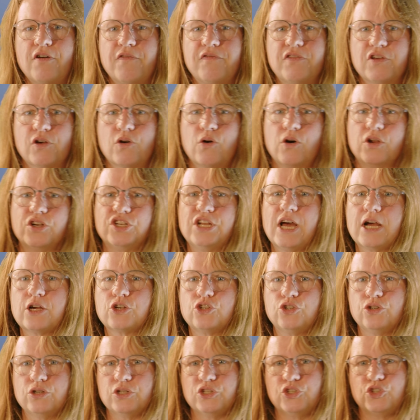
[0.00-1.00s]
of the
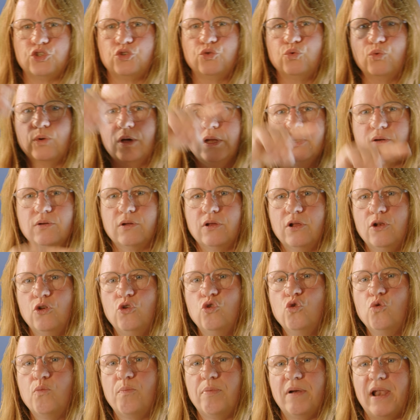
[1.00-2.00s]
conductors, do a
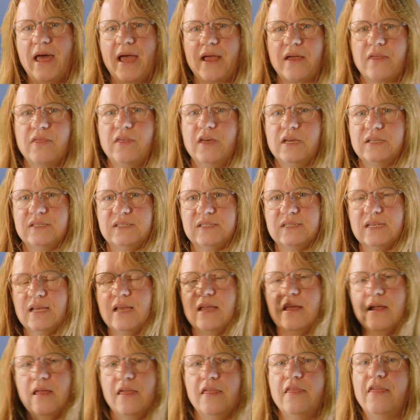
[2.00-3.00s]
loop like this,
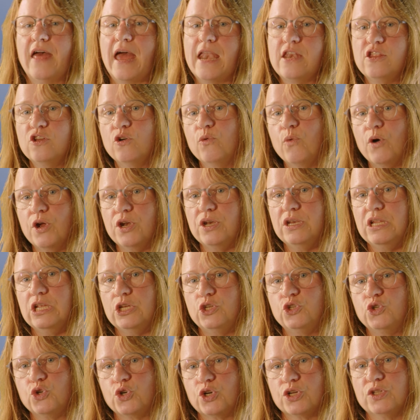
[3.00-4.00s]
then you would
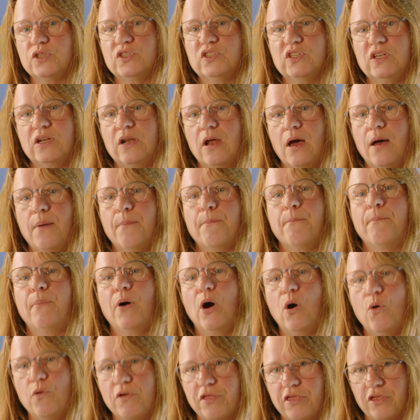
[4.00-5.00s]
need to consider
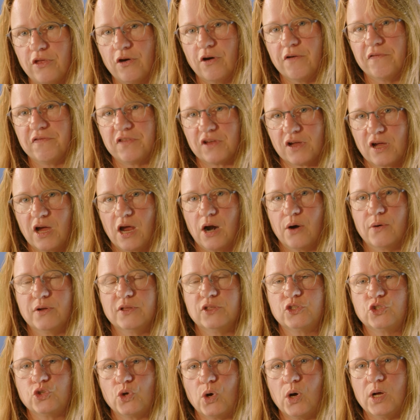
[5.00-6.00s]
both of the
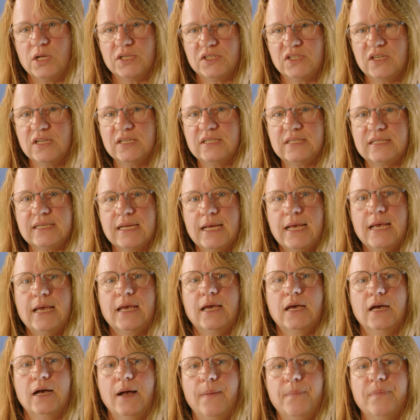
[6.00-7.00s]
current sources
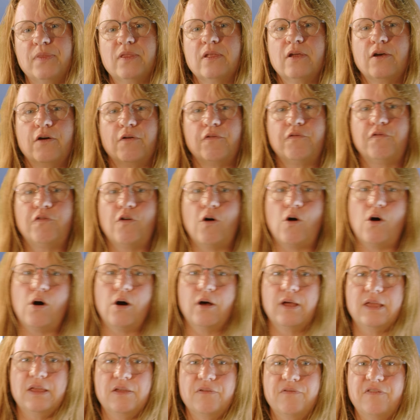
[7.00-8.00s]

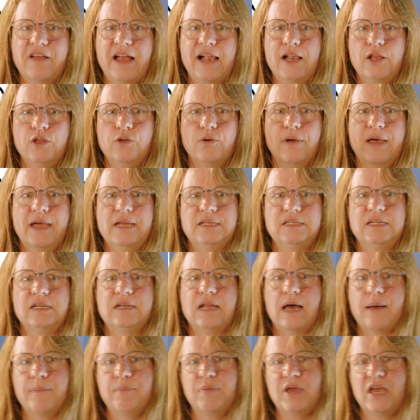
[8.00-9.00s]
for
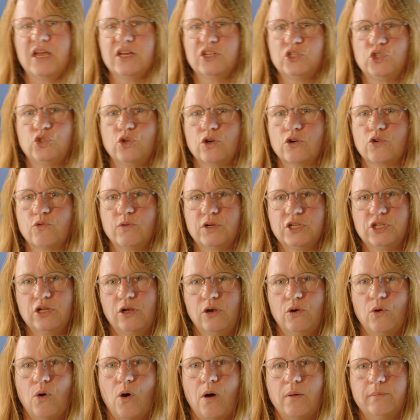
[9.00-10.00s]
evaluating Ampere's
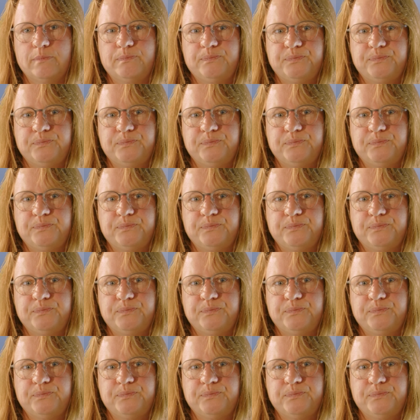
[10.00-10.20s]
circuital law.